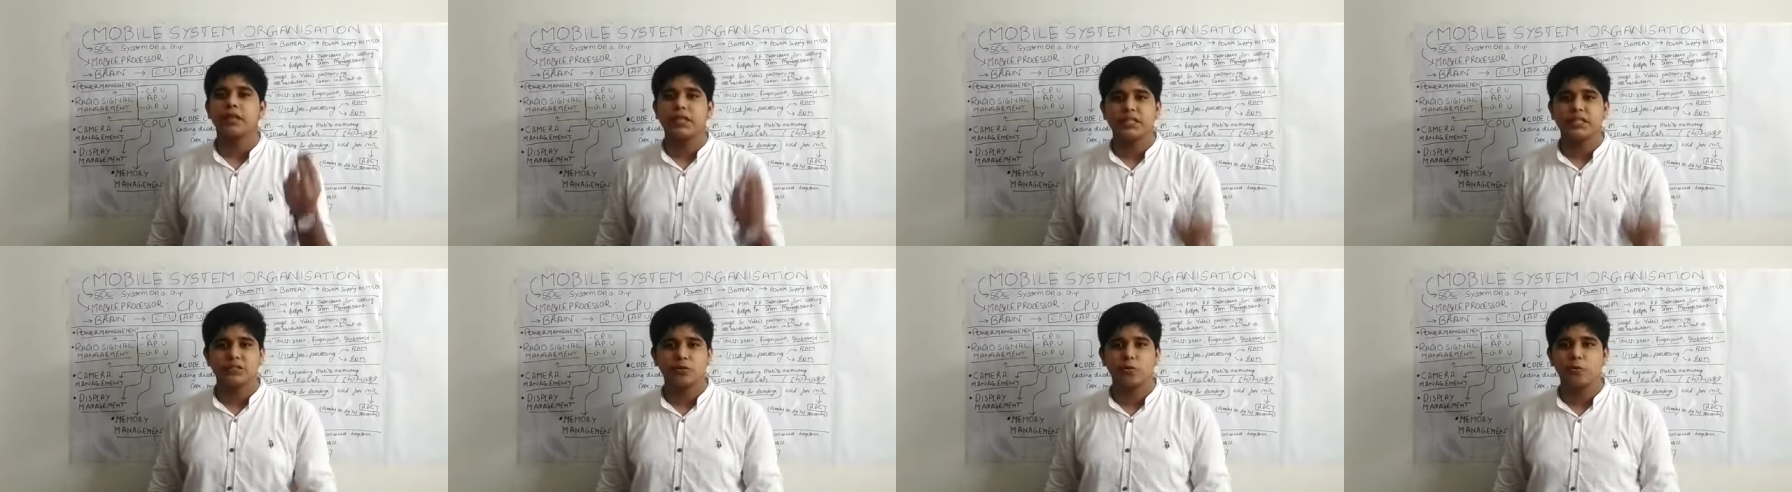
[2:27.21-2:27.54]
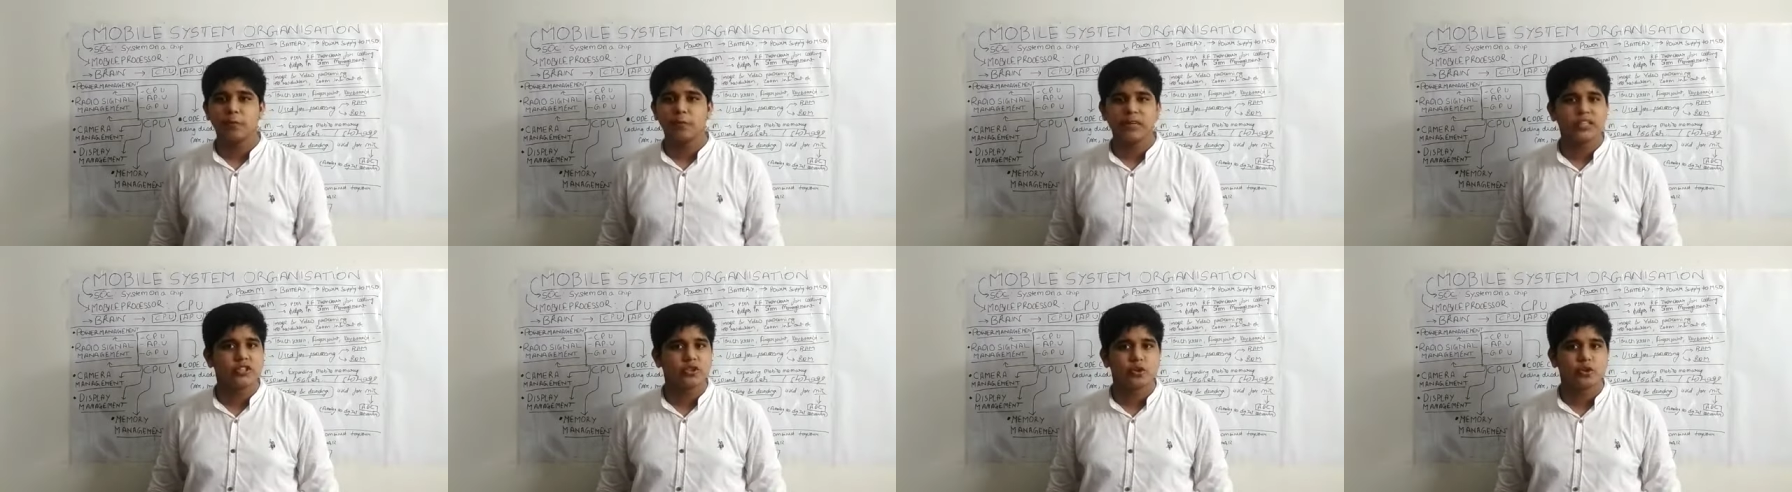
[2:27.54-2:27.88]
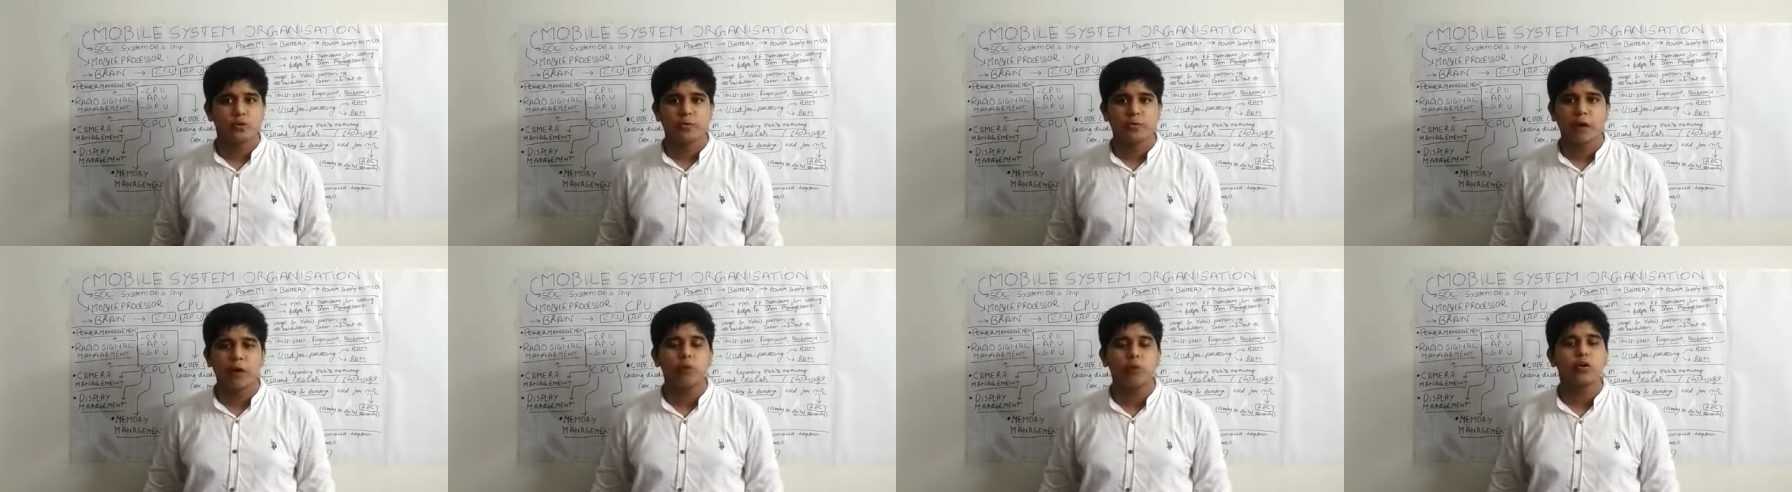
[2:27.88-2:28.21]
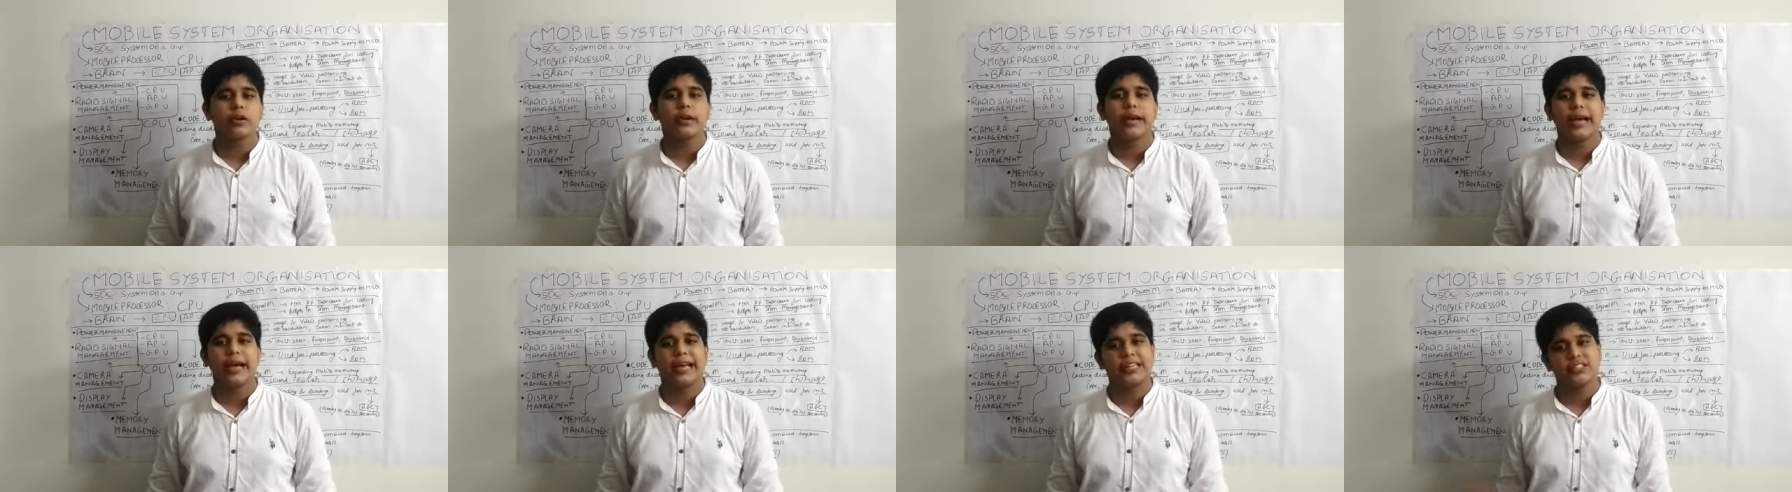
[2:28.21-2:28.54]
zoom in, zoom out,
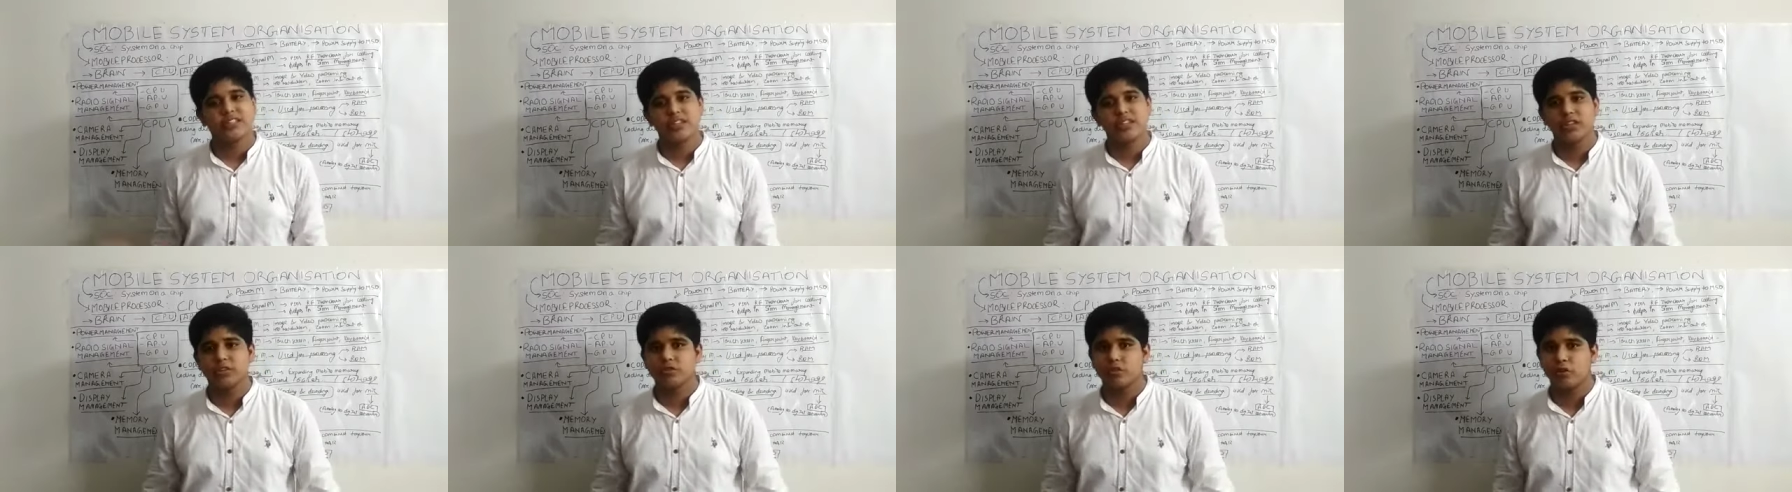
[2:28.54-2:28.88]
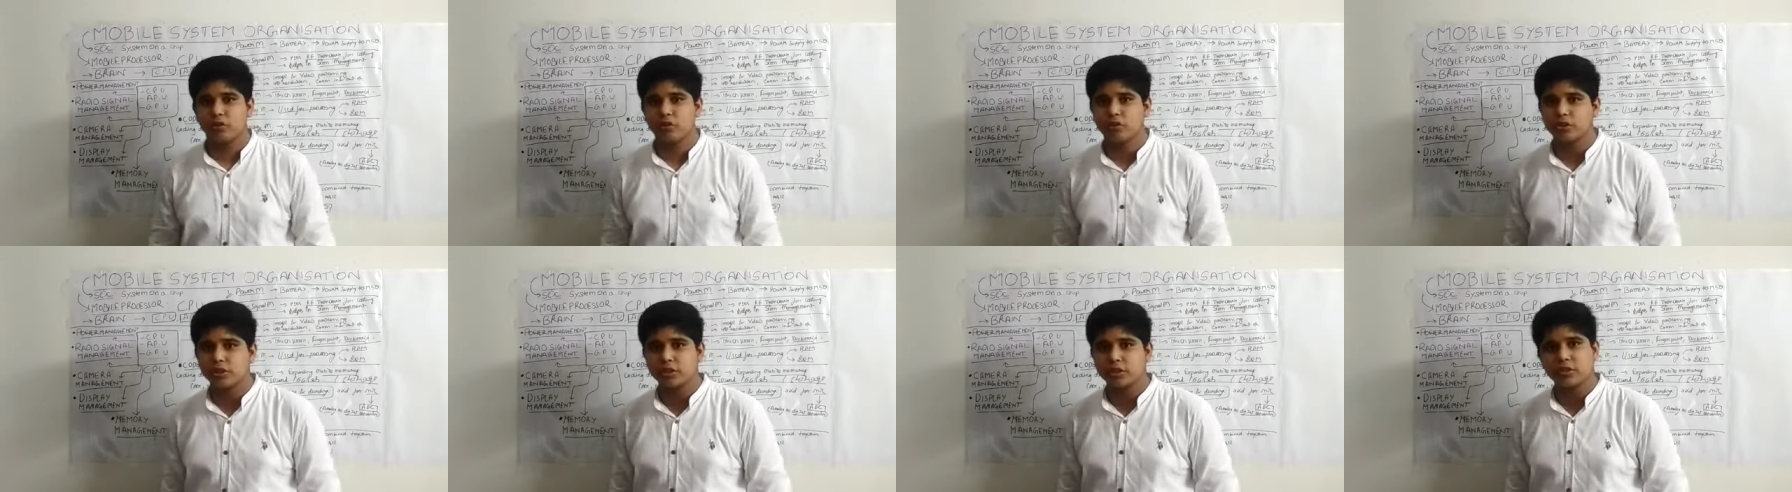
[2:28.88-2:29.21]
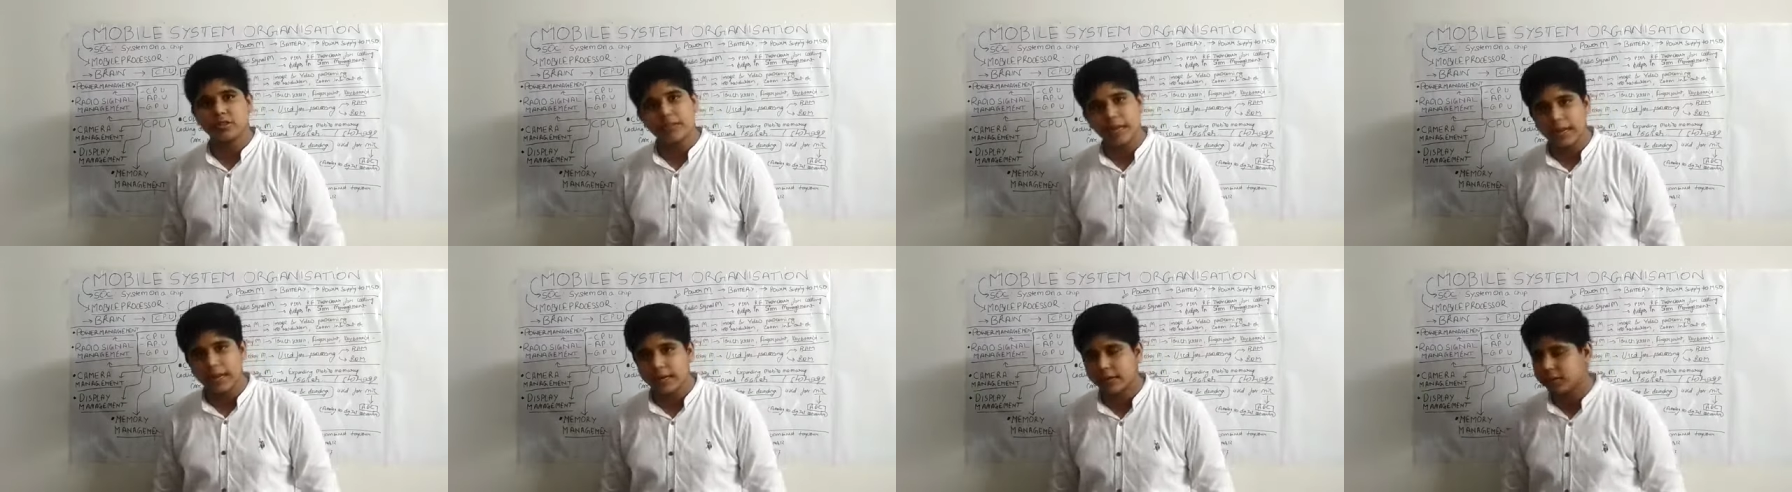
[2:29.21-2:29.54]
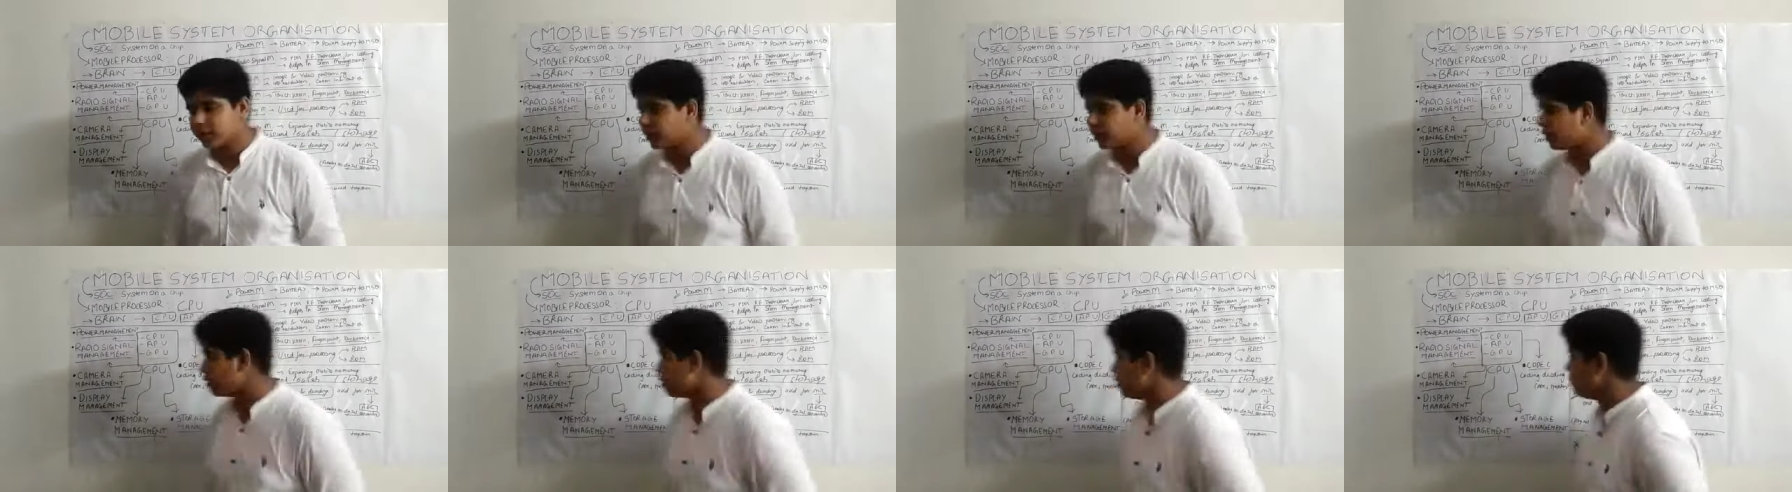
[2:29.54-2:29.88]
HD resolutions,
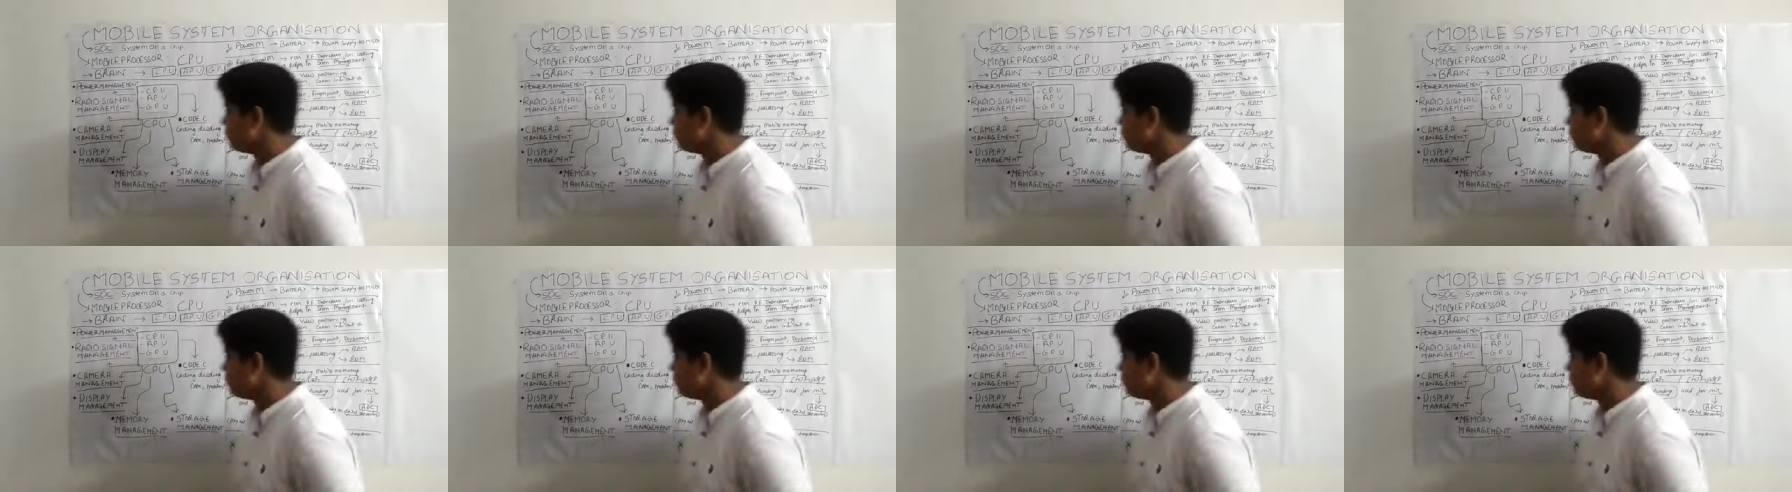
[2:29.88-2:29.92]
etc.